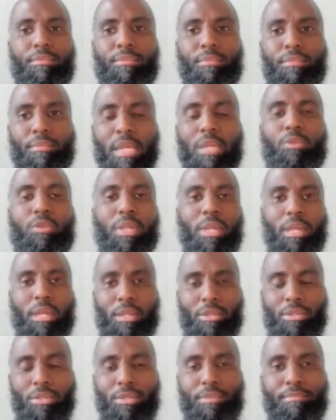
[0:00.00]
That's what he
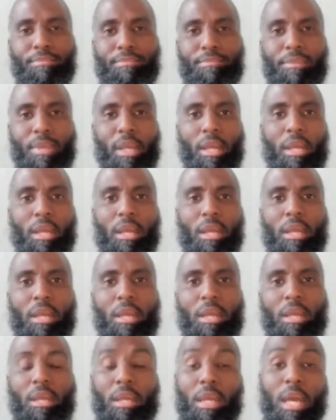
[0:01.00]
asked.
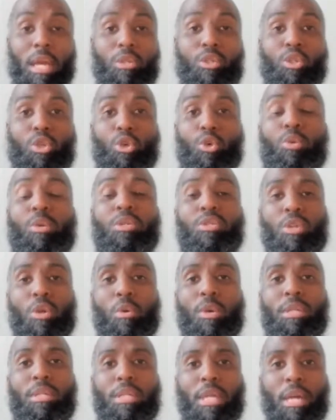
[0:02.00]
He asked, who is
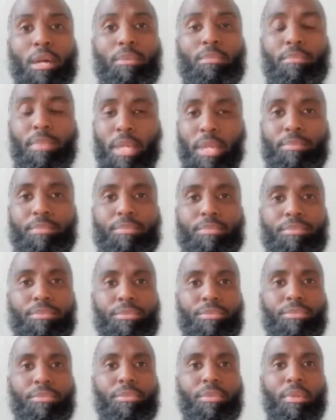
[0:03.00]
going to help me?
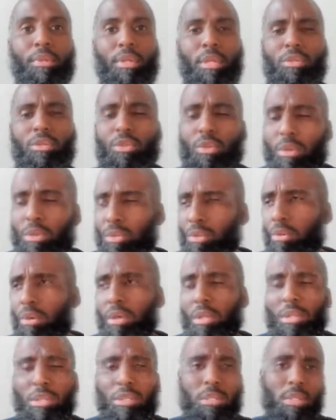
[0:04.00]
He's going through
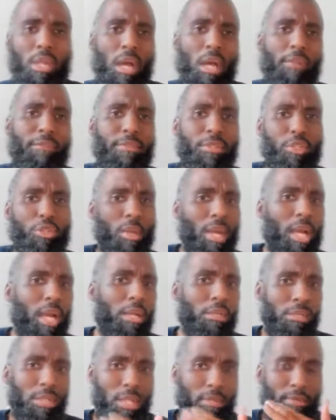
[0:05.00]
all this stuff and
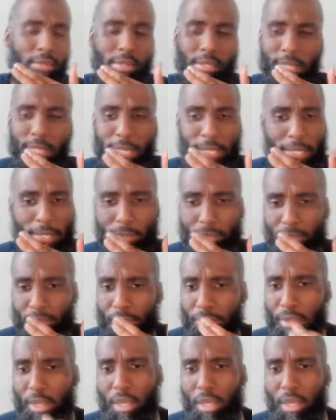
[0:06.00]
trials and everything, and